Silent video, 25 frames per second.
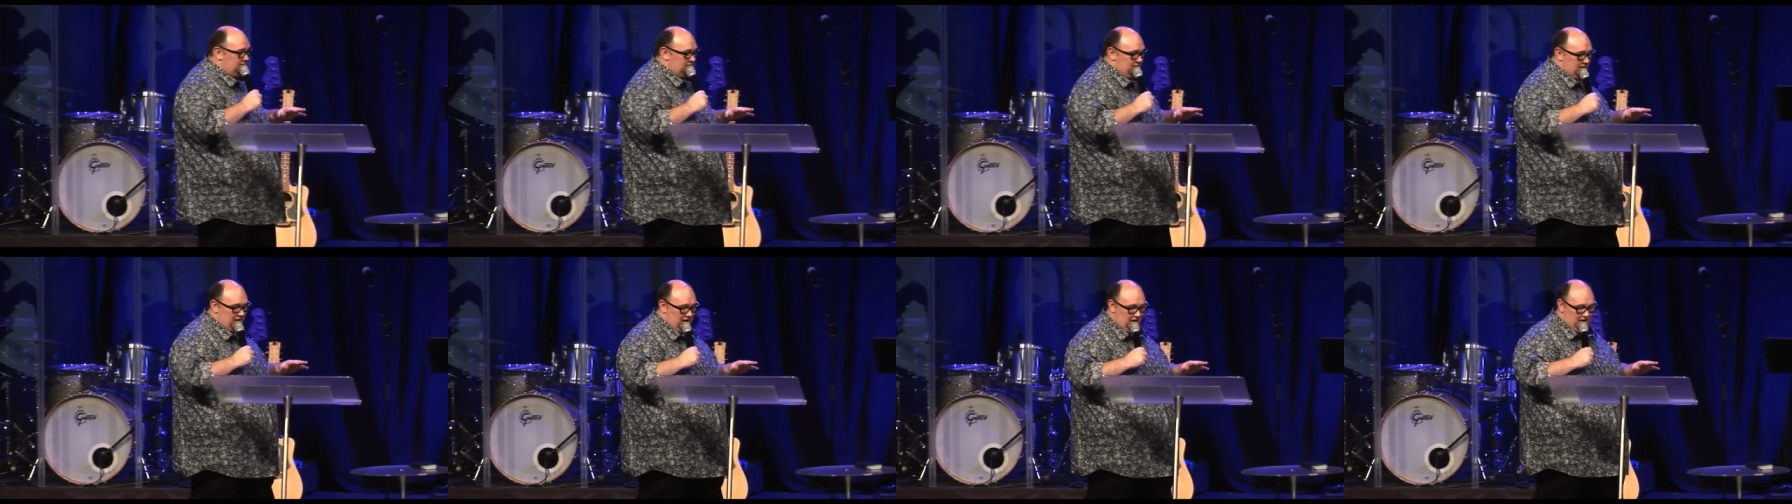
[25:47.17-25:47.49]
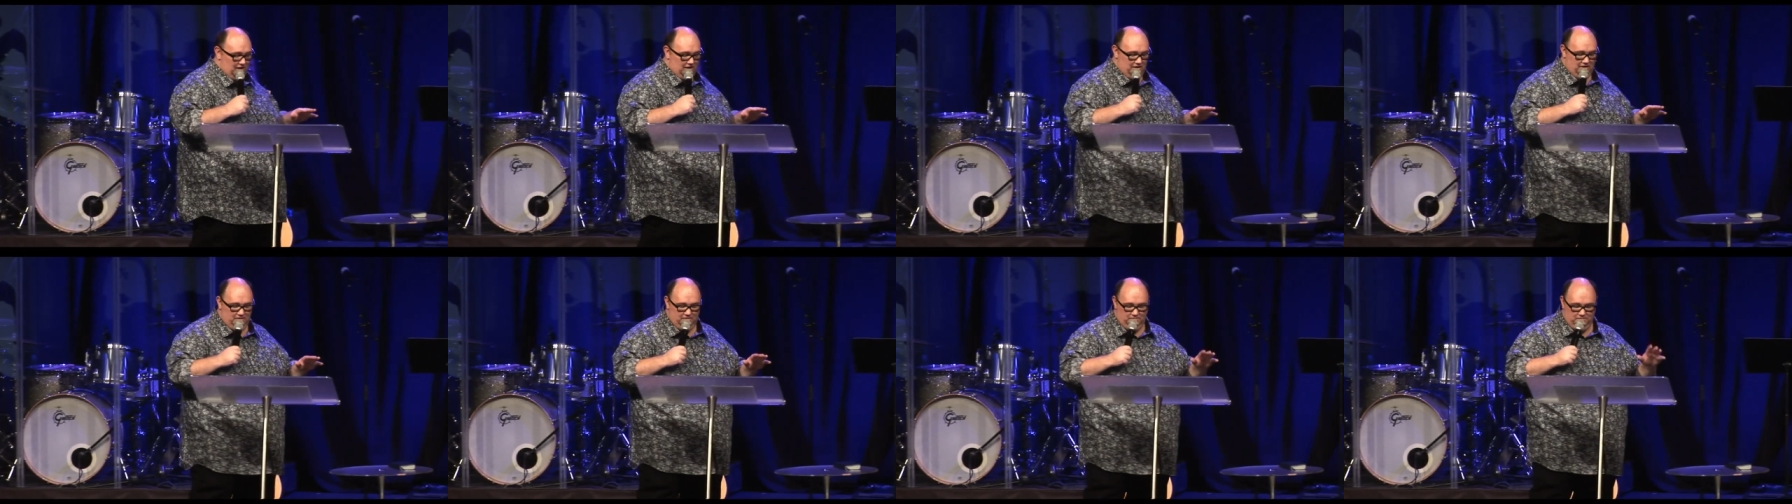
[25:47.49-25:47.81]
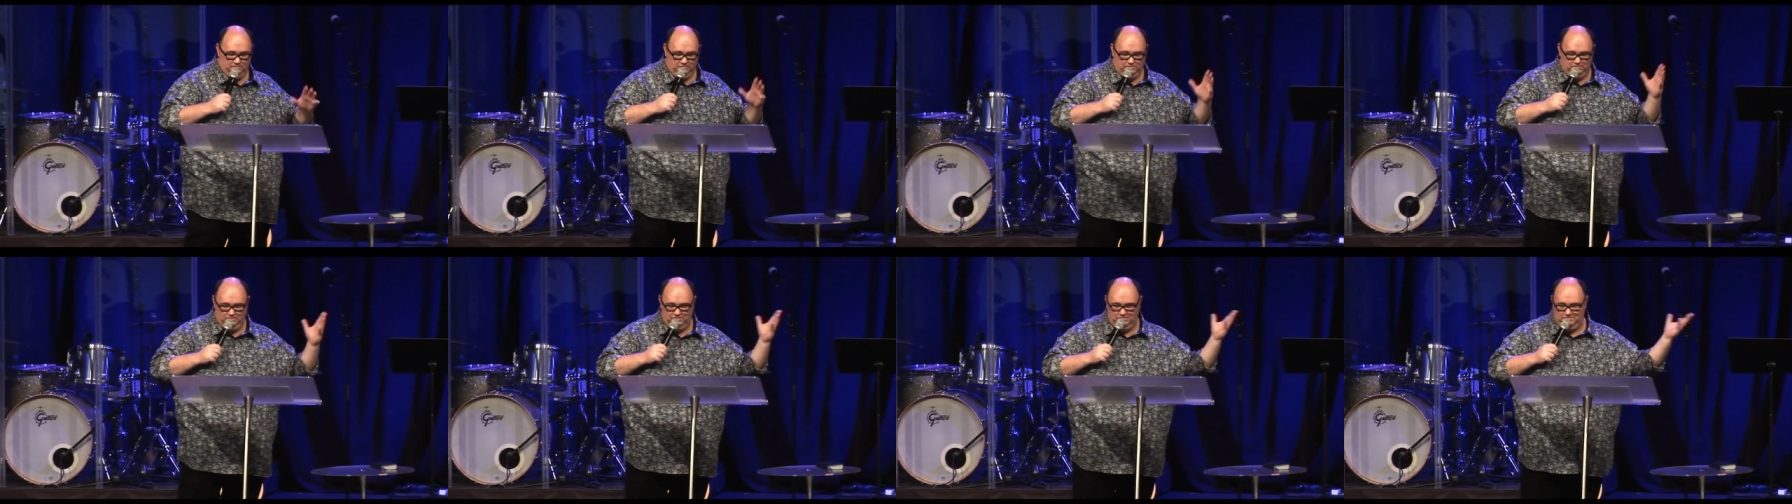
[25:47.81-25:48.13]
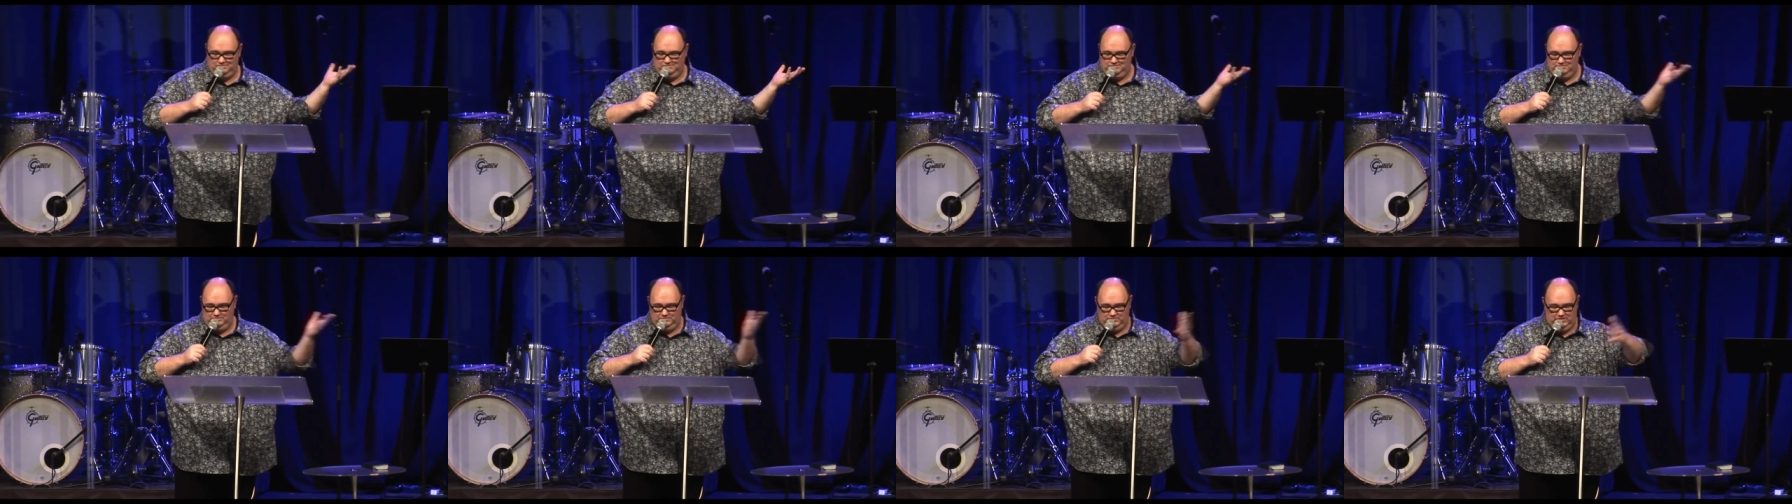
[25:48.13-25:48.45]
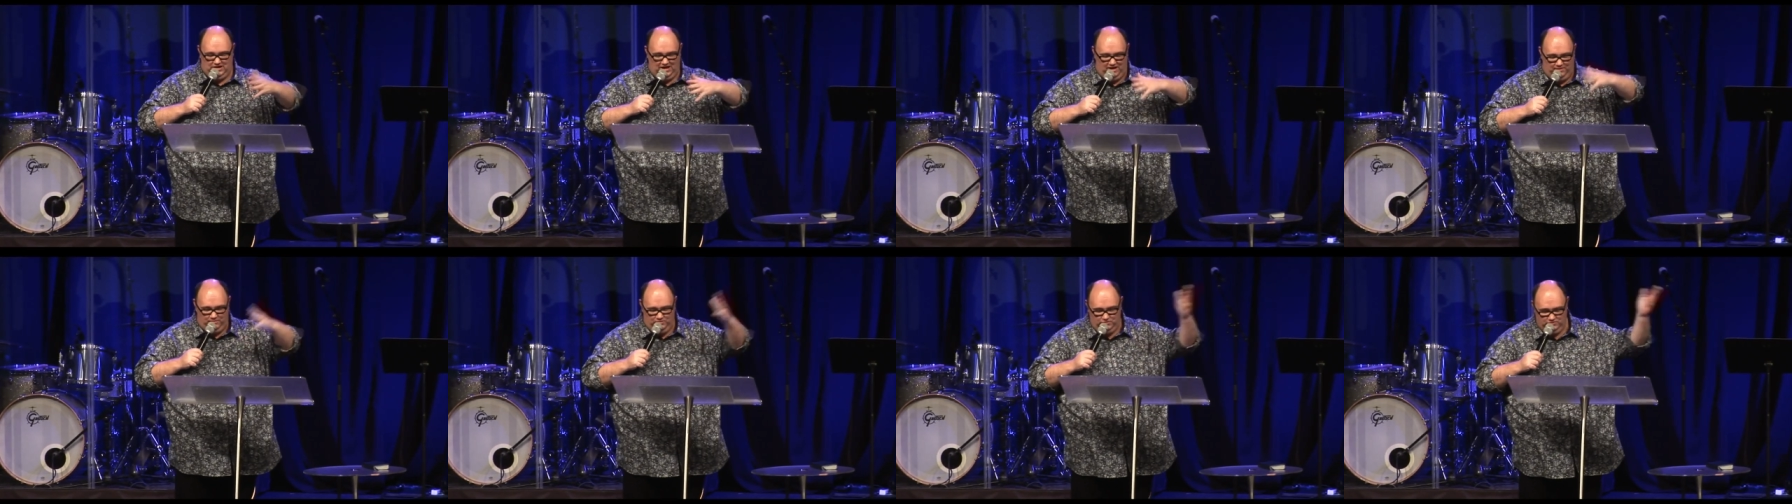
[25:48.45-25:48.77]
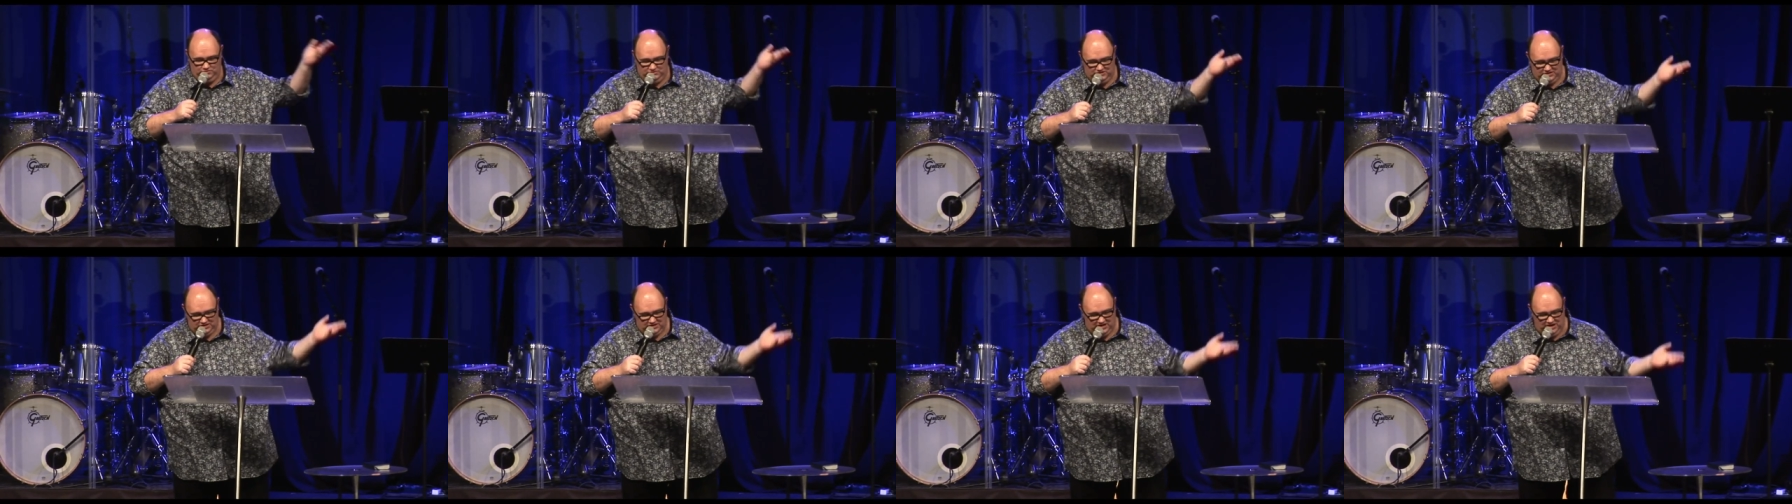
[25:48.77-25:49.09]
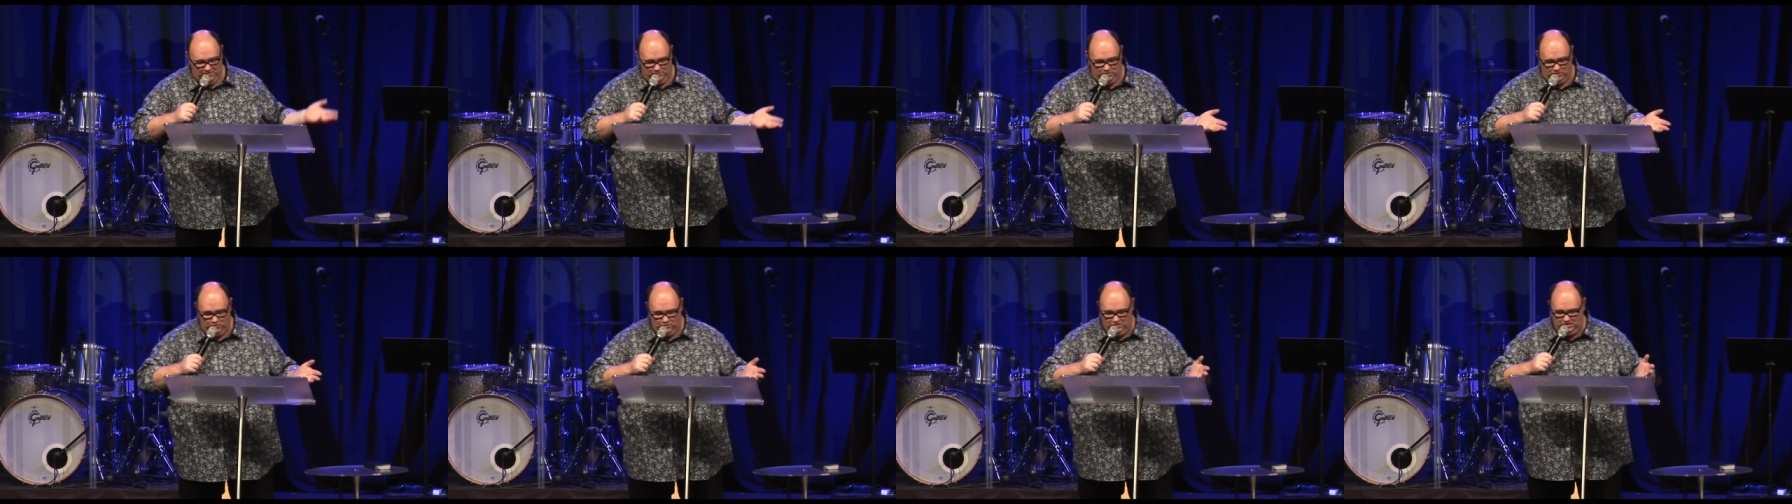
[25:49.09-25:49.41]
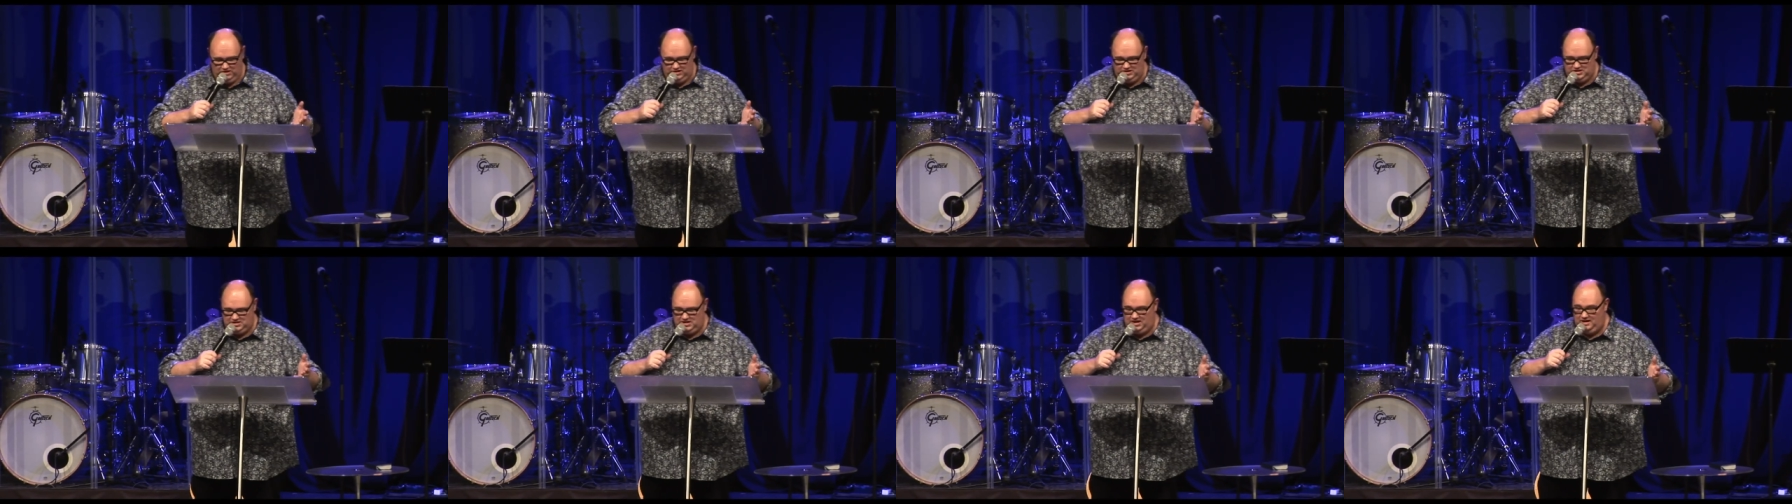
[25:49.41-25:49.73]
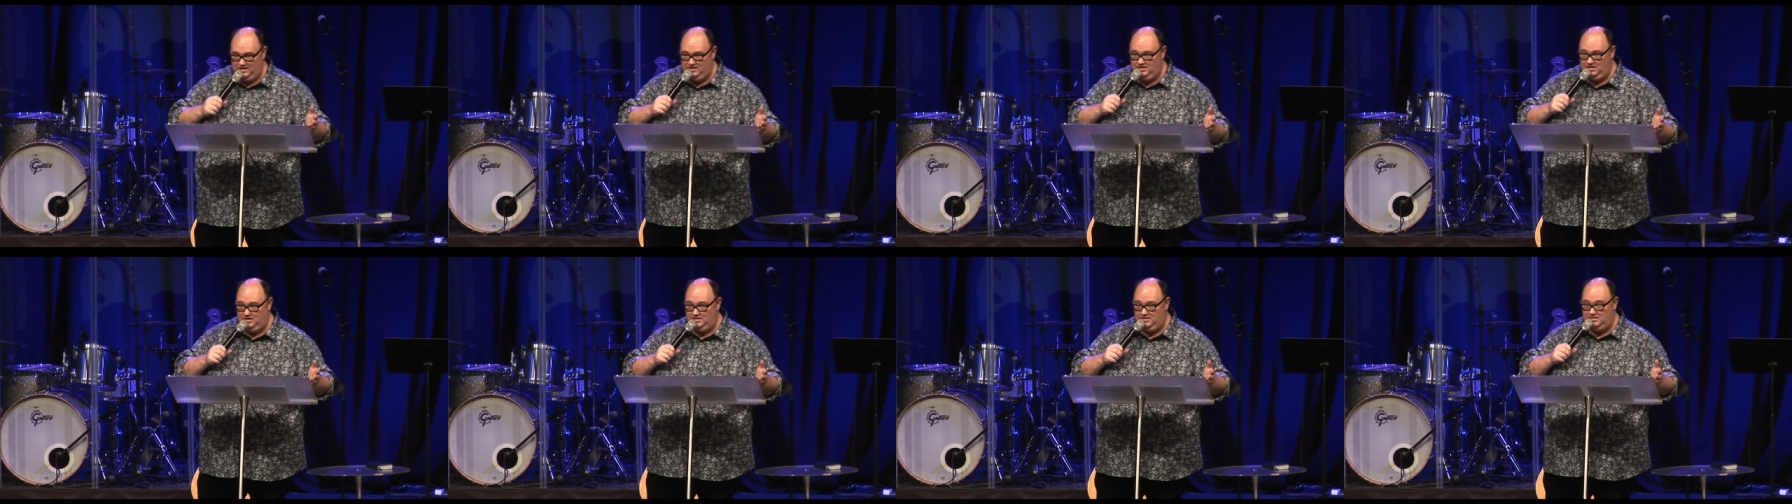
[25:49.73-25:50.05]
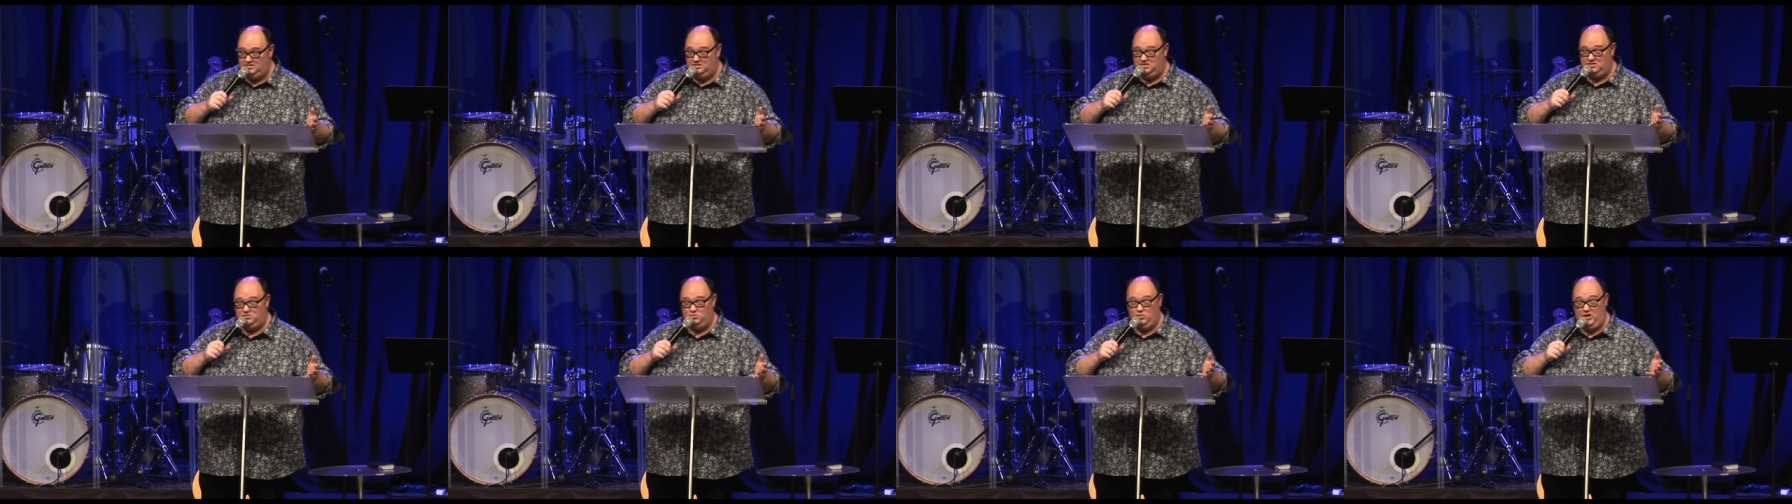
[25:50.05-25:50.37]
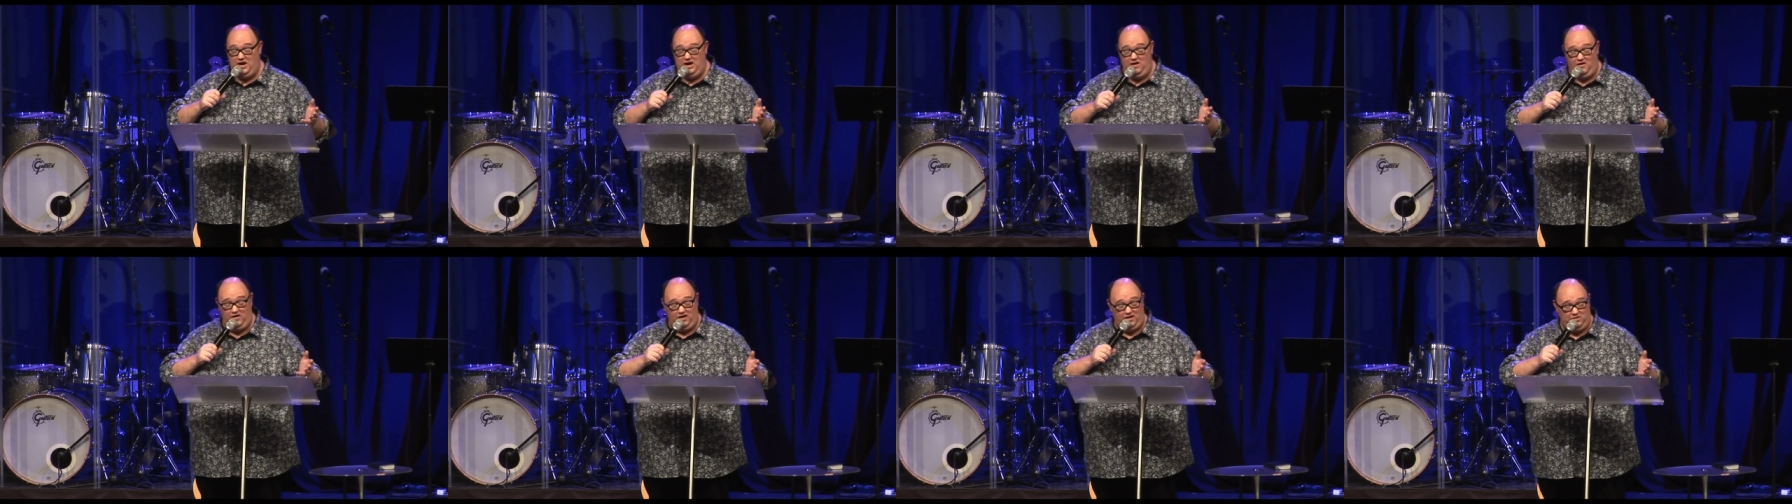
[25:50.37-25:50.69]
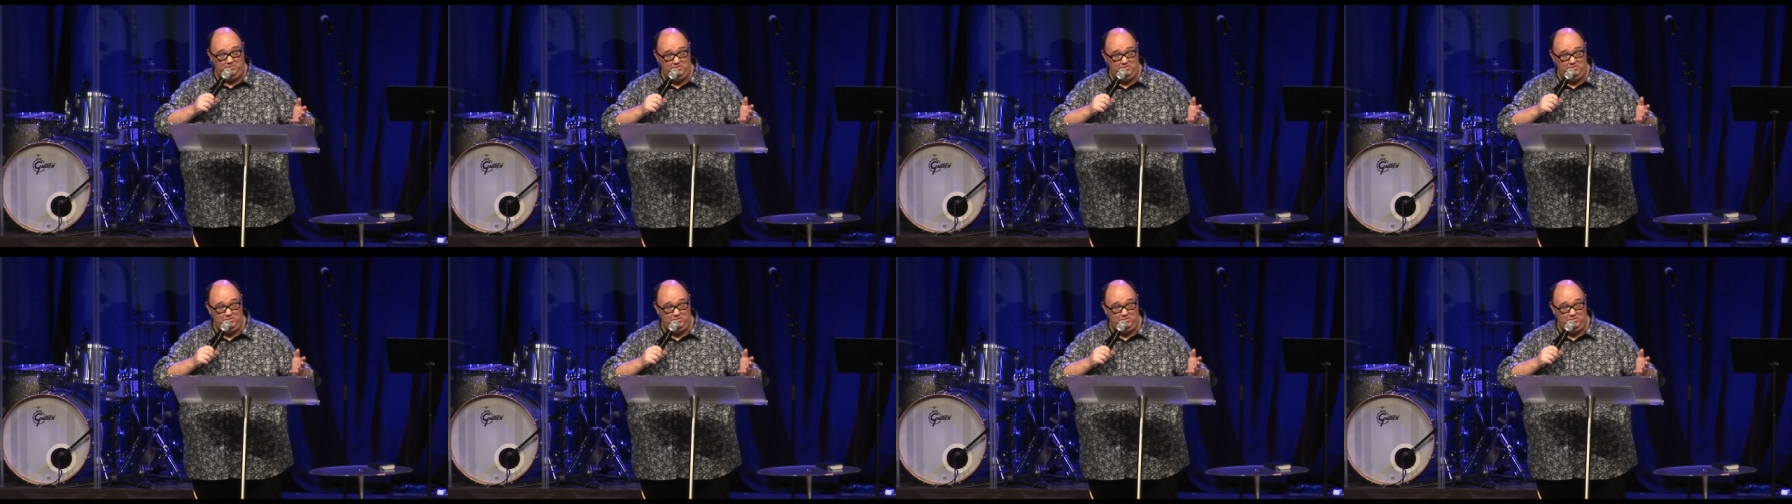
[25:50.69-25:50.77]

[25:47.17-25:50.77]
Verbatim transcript: um, couples sleeping with each other and swearing.